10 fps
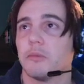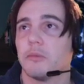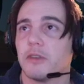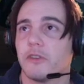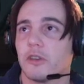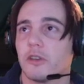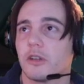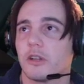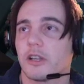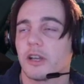If you
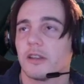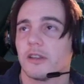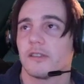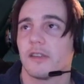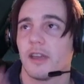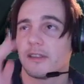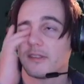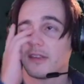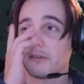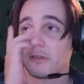could click on this
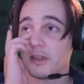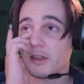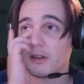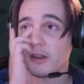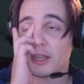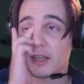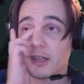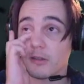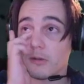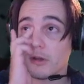headset right here hanging
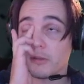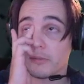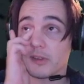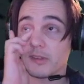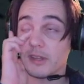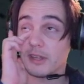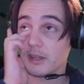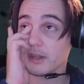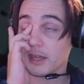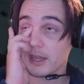on the wall and press E
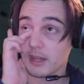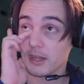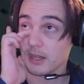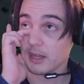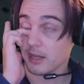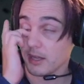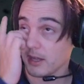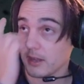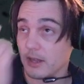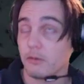on that,
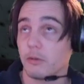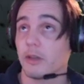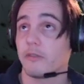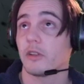and that will give you a